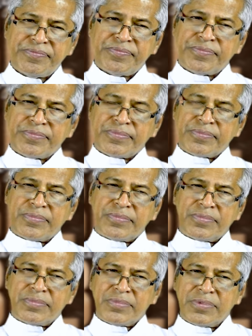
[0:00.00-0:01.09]

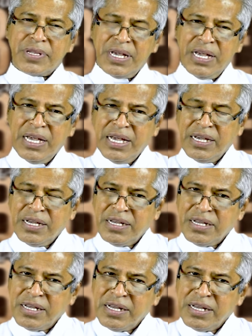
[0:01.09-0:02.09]
(no one is talking)